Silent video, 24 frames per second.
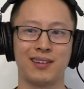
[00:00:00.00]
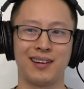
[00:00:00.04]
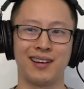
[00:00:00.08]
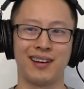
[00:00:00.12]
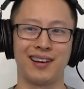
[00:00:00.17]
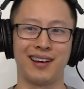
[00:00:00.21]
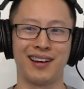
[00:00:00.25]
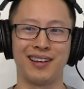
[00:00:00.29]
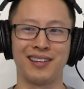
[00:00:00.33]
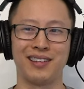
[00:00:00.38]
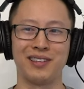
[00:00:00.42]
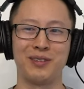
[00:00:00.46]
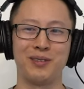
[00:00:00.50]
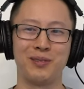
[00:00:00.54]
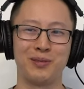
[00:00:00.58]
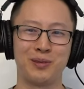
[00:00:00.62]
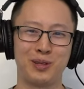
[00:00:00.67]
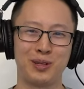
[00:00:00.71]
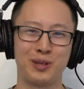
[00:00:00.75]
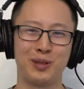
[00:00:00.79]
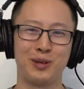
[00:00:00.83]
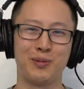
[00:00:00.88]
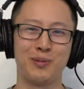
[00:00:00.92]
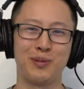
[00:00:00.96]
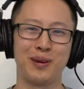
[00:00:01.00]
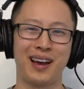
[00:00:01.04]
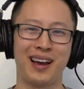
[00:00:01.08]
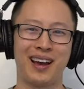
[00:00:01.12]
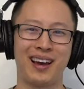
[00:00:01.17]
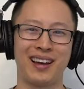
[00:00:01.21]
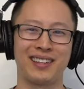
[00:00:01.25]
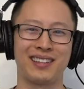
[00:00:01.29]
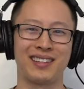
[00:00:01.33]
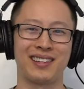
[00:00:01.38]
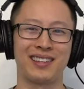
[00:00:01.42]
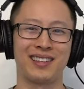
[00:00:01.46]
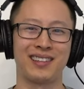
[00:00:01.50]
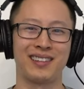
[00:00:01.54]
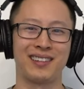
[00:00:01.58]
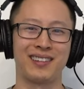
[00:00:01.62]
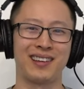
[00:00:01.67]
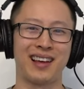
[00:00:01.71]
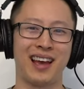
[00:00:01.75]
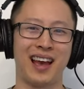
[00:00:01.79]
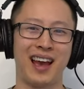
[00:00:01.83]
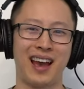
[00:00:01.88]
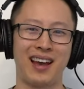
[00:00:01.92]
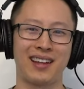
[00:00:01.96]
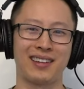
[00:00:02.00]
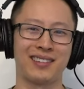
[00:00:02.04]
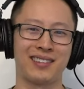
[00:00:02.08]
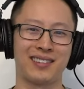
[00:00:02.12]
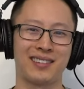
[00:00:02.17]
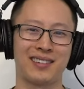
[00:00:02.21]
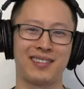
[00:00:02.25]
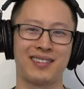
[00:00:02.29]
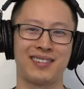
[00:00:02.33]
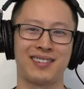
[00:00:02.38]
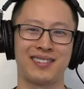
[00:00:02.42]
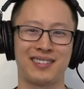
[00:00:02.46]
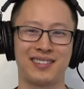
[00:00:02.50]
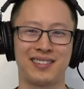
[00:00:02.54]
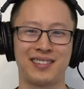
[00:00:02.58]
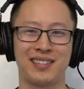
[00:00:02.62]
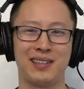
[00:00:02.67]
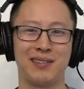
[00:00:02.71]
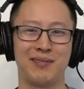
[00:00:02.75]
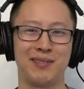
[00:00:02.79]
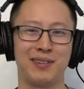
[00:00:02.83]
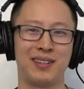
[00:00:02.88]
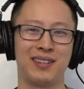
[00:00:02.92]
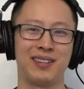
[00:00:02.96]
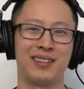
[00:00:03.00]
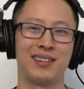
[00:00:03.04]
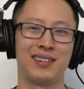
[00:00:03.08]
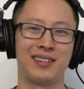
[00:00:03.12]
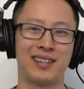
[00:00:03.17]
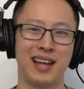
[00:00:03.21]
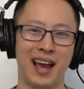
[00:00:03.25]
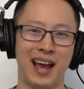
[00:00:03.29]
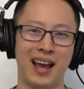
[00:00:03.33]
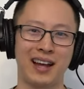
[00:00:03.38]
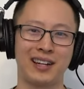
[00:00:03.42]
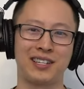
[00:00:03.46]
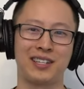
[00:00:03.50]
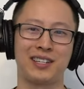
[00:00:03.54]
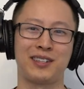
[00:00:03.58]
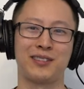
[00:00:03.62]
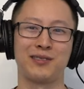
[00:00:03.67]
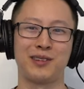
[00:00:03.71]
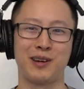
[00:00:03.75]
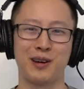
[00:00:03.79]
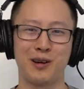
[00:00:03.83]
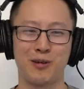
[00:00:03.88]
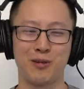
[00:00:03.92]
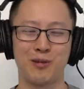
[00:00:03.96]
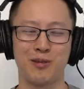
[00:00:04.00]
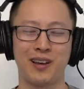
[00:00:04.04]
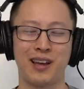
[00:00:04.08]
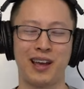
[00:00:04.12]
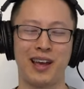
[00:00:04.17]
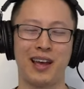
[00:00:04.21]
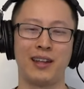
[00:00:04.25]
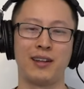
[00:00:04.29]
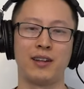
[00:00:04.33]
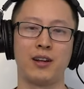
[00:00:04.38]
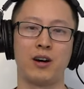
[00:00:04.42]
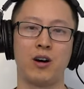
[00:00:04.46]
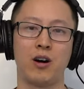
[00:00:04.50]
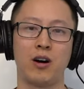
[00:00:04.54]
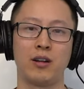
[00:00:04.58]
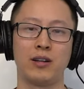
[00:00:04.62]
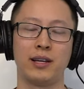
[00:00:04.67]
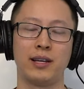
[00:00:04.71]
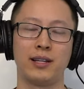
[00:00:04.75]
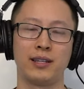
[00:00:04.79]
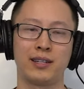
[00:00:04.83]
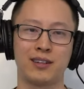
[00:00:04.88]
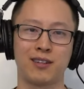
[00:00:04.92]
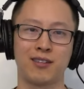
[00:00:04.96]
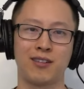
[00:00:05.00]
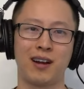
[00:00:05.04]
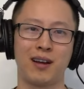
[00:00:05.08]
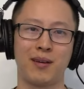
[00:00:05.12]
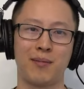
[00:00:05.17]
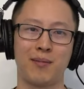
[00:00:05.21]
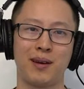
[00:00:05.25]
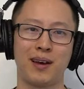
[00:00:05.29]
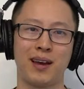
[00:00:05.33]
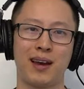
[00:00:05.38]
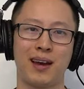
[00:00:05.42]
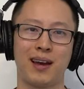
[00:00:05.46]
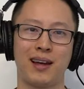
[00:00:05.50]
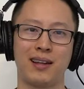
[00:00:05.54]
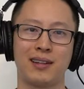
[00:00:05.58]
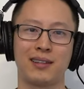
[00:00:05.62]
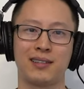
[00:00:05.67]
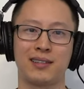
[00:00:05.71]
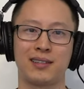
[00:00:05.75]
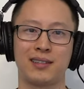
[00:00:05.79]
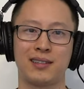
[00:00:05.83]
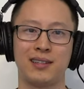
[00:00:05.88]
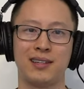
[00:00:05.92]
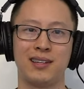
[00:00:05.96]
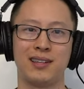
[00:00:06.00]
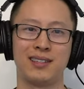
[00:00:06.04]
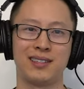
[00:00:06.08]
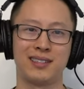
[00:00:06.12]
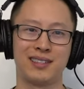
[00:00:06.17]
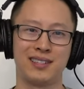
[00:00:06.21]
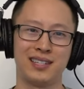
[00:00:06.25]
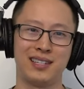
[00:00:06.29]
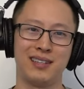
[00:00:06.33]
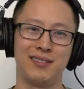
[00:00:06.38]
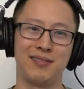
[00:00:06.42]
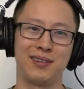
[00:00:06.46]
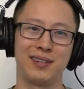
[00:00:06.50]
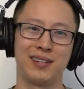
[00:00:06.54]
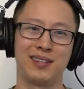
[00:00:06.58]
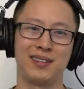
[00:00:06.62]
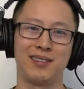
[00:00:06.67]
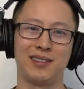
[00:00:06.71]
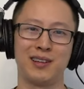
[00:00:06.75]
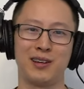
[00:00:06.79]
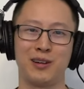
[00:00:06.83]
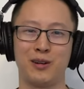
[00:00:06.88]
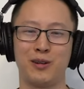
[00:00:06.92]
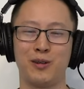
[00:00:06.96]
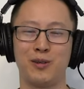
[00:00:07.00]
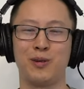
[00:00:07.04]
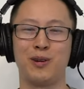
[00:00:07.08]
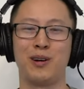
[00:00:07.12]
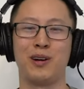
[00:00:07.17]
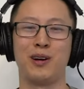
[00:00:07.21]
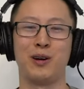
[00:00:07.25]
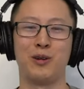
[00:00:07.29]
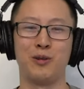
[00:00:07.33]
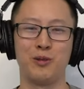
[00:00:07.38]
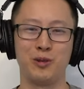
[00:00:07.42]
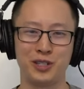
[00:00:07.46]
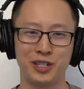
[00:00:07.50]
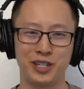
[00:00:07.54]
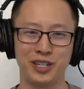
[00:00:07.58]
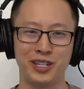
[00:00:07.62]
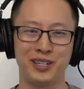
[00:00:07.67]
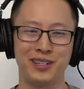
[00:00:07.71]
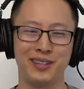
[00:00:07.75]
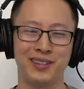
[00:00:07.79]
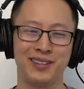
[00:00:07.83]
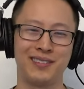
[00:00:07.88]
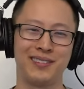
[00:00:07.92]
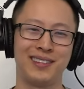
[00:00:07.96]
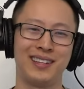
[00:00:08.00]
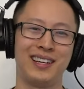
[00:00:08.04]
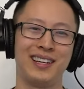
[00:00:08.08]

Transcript: uh, YouTube at at Steven dash Low, and on Instagram at Steven Low O G.